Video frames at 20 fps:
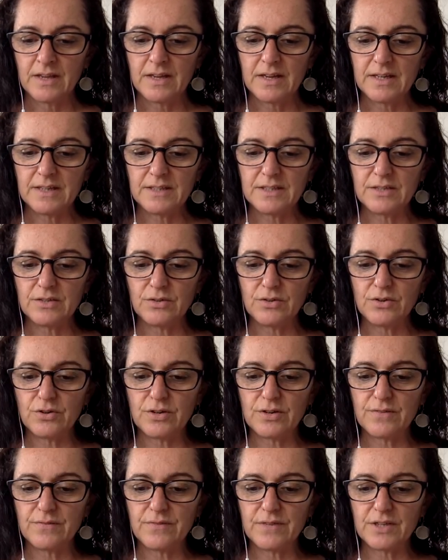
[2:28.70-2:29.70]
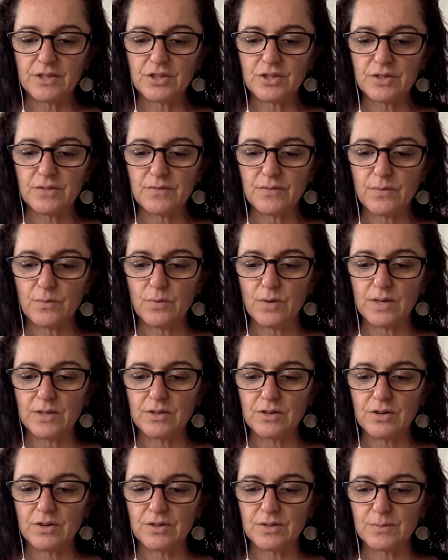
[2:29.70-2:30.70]
until her conviction of the one
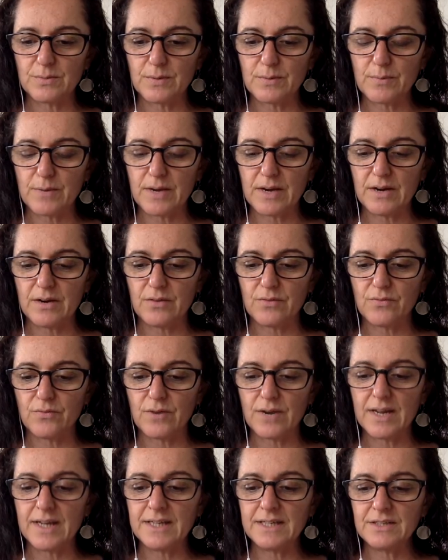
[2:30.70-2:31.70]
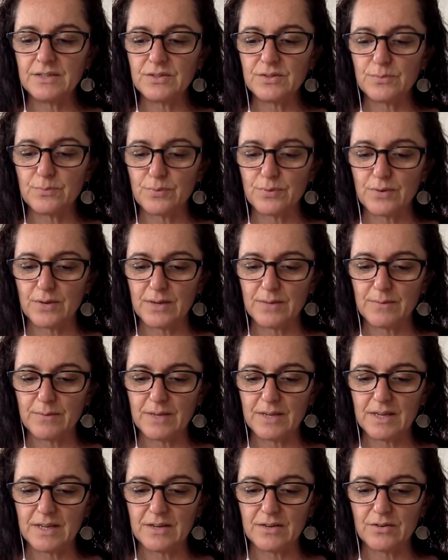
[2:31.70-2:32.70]
cosmic power reigned supreme
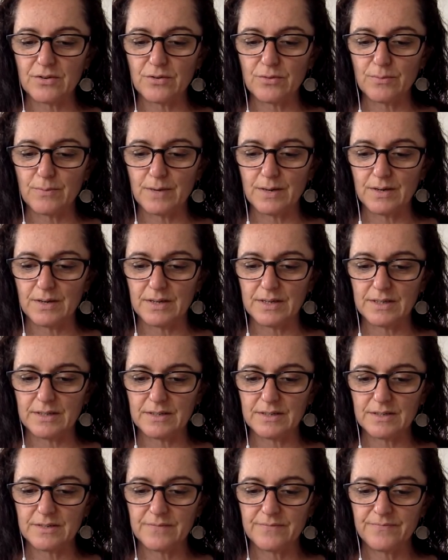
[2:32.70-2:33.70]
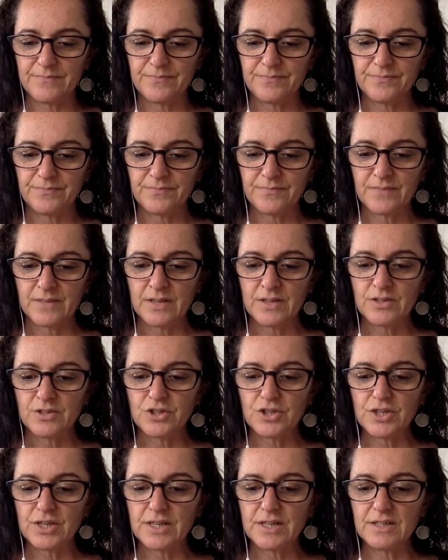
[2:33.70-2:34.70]
in her mind.
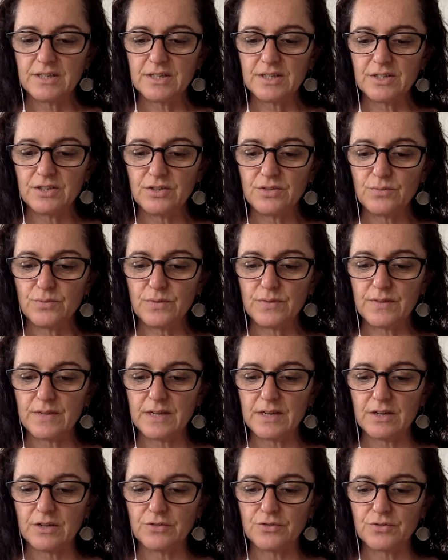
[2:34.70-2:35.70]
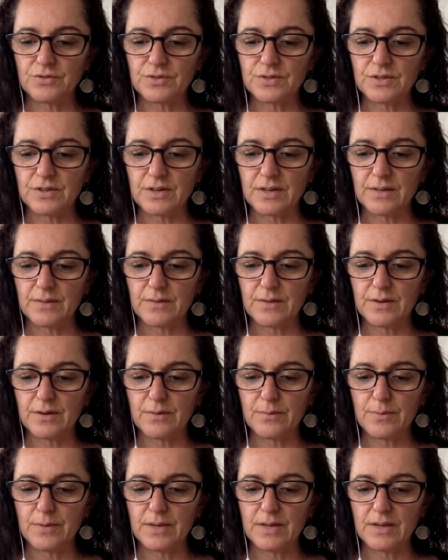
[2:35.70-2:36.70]
She continued with the ultrasonic
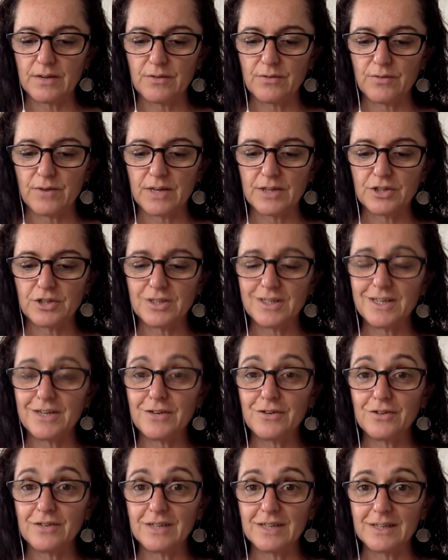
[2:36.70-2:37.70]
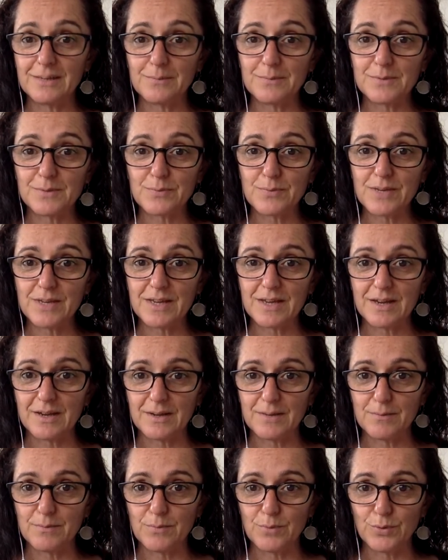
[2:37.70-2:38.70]
therapy and gradually her limbs
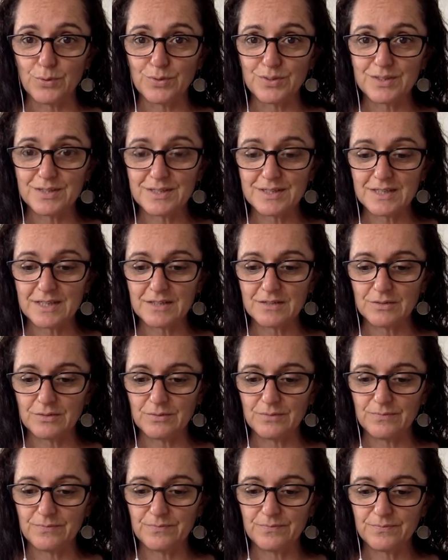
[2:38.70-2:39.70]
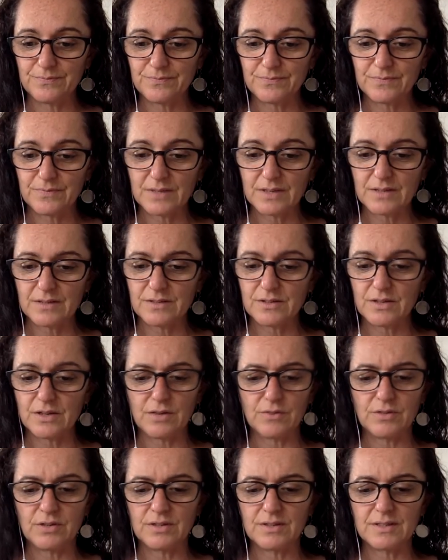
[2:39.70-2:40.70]
became more subtle.
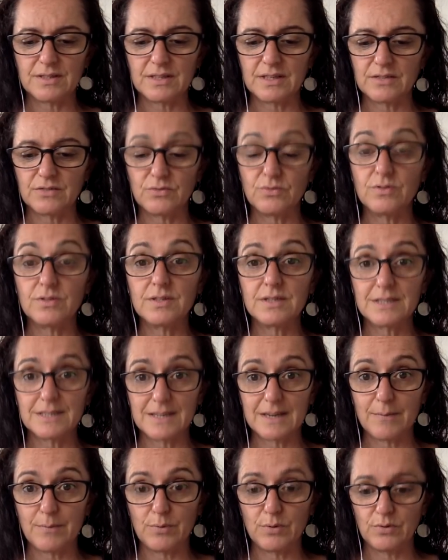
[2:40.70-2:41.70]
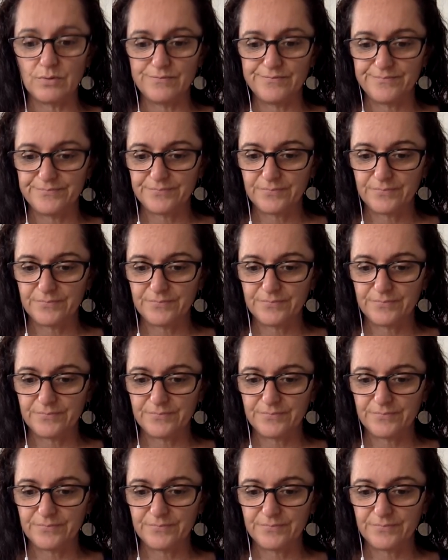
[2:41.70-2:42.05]
No, not subtle, supple